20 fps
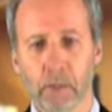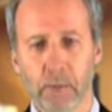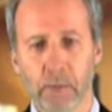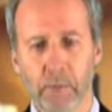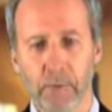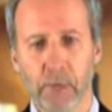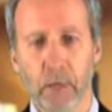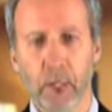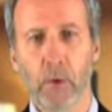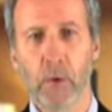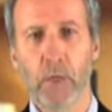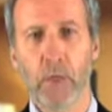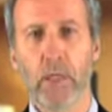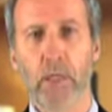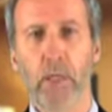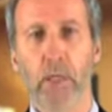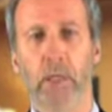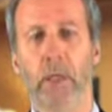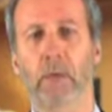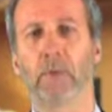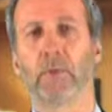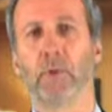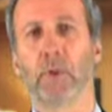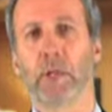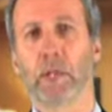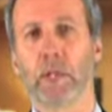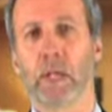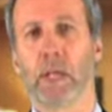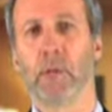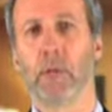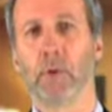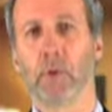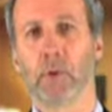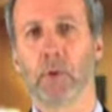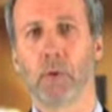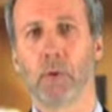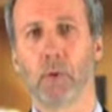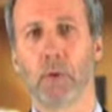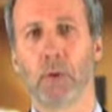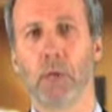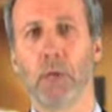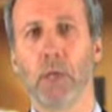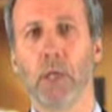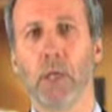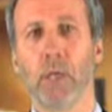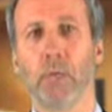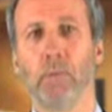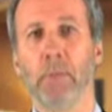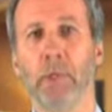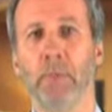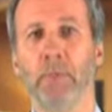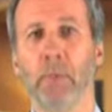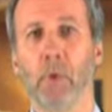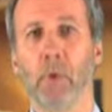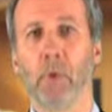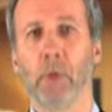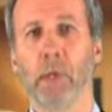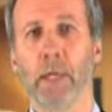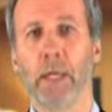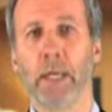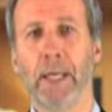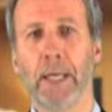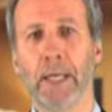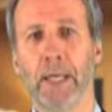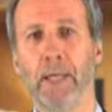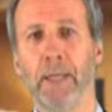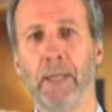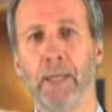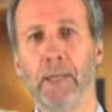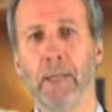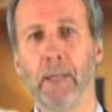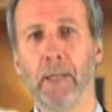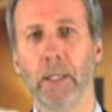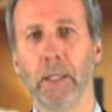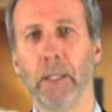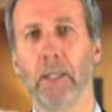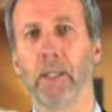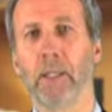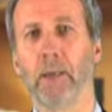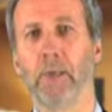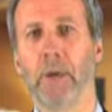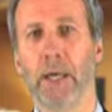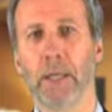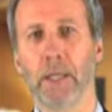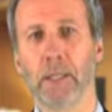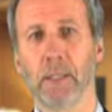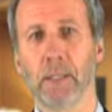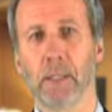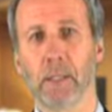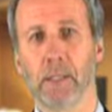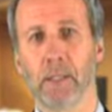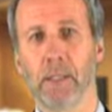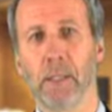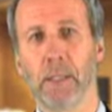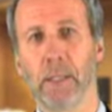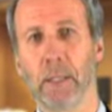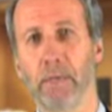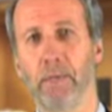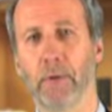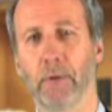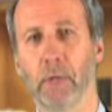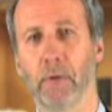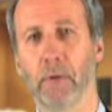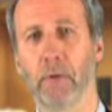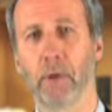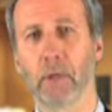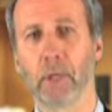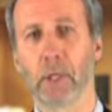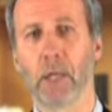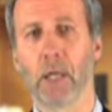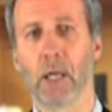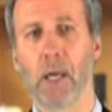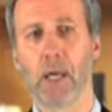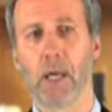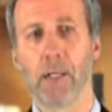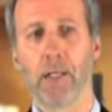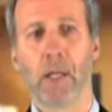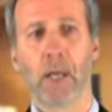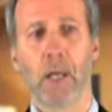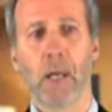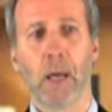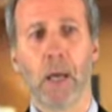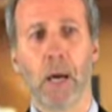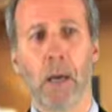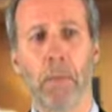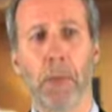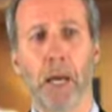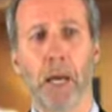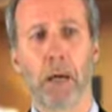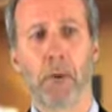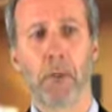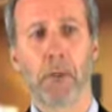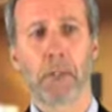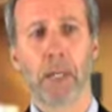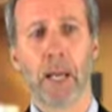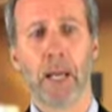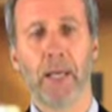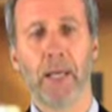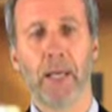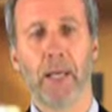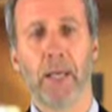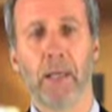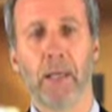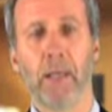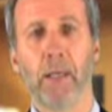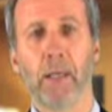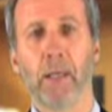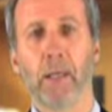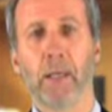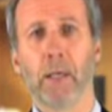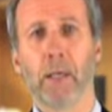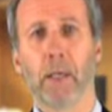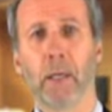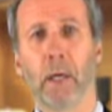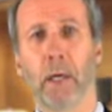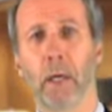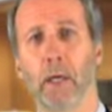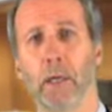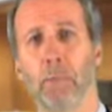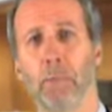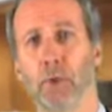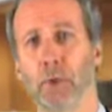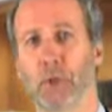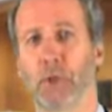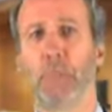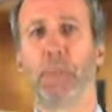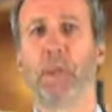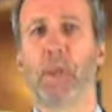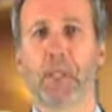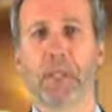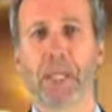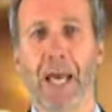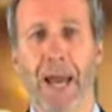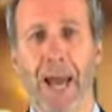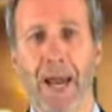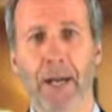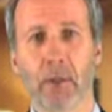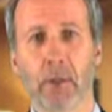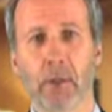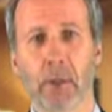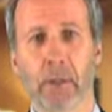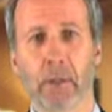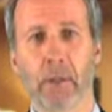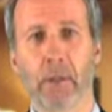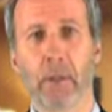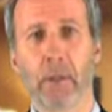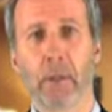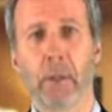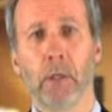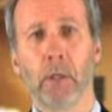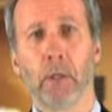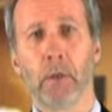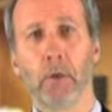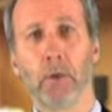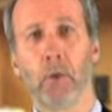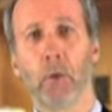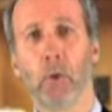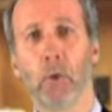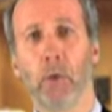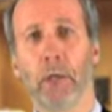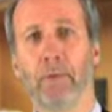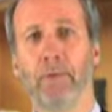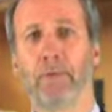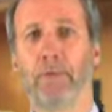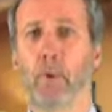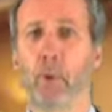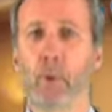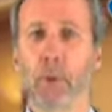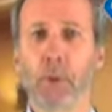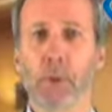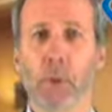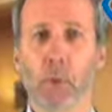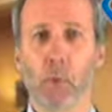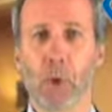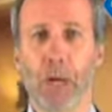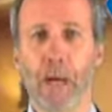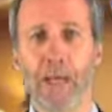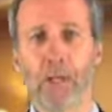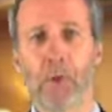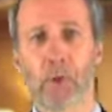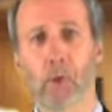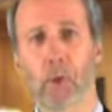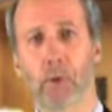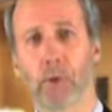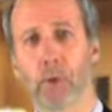very carefully understood before any legal advice is given to the client about taking precipitous action to enforce a right or